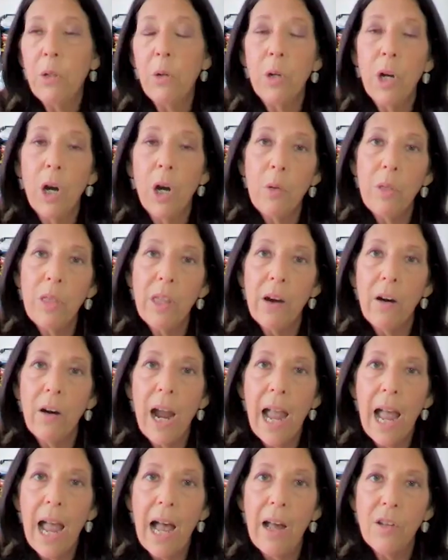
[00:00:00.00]
who go
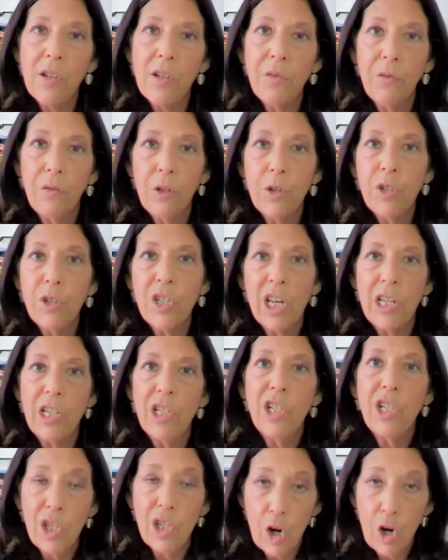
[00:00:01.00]
there as first as
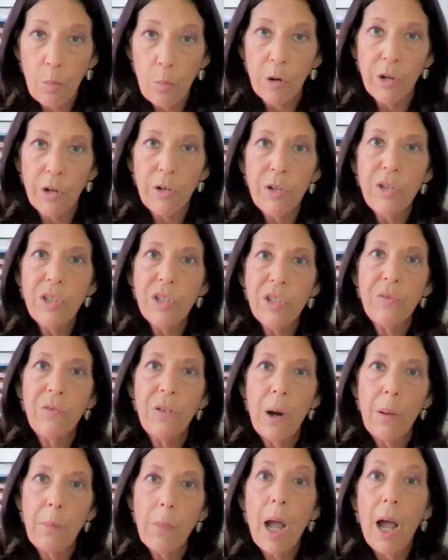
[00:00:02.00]
snowbirds
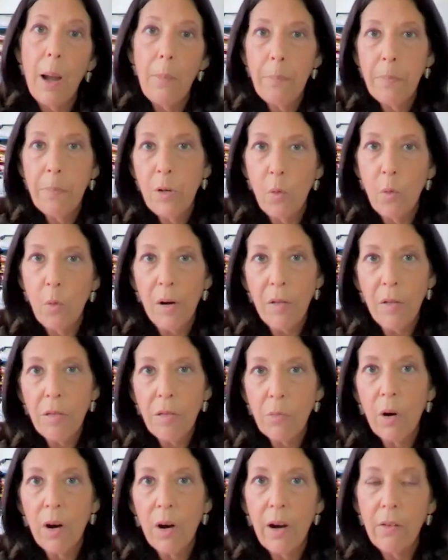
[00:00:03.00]
from up
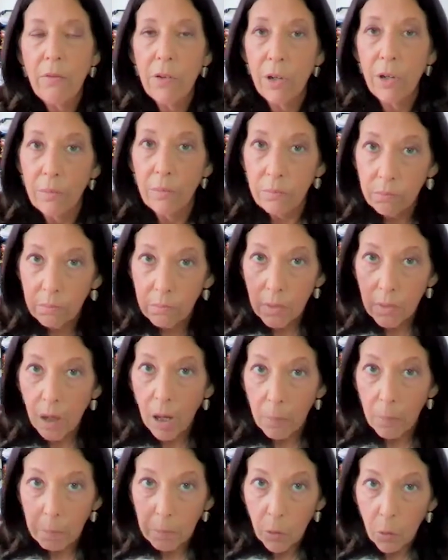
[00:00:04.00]
north, wherever
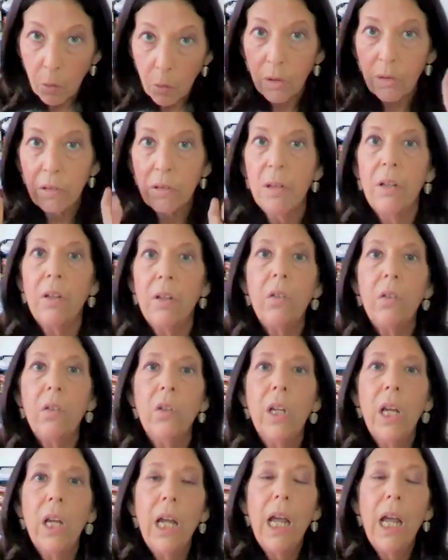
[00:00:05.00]
up north is,